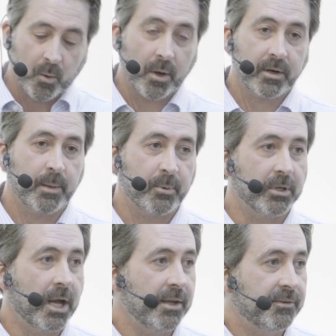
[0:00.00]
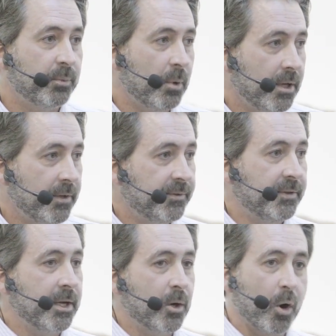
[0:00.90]
Waterkeeper Alliance was
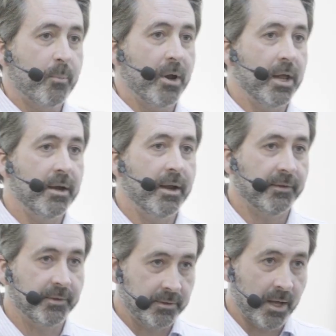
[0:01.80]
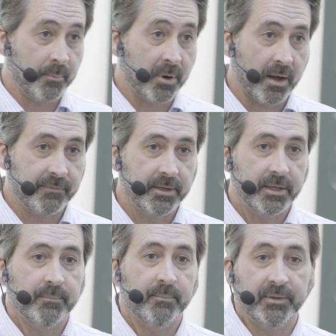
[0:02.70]
incorporated as a
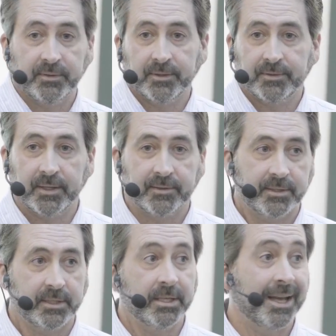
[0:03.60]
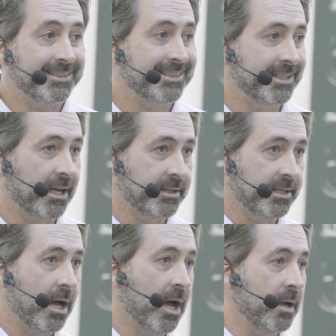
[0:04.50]
nonprofit business entity in
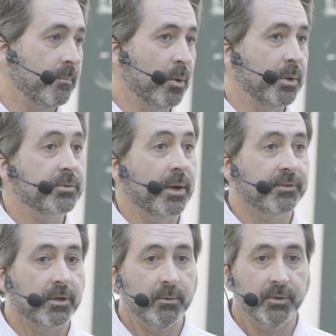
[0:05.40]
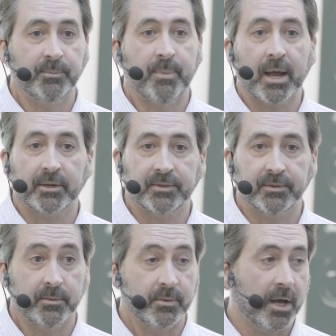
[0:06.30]
1999, but we trace our roots back
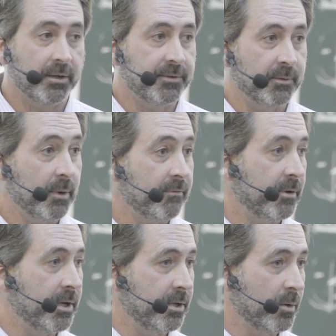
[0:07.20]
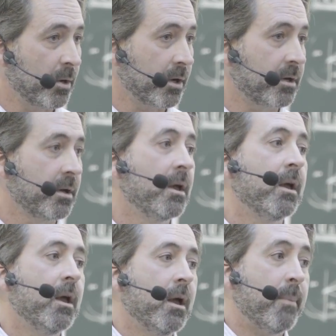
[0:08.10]
to the Hudson River in New York
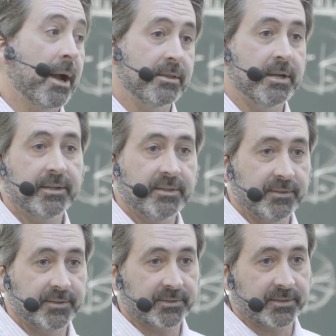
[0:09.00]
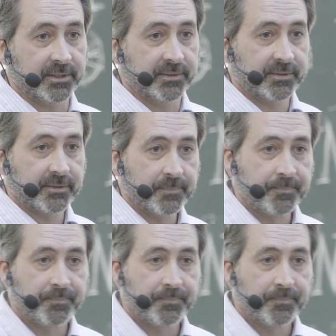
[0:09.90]
back in the 1960s.